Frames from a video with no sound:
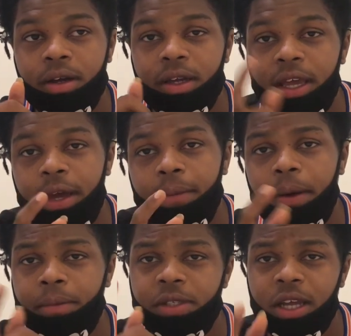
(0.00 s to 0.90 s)
yeah,
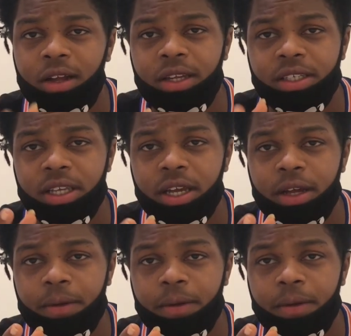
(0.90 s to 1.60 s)
I'm gonna see y'all next time.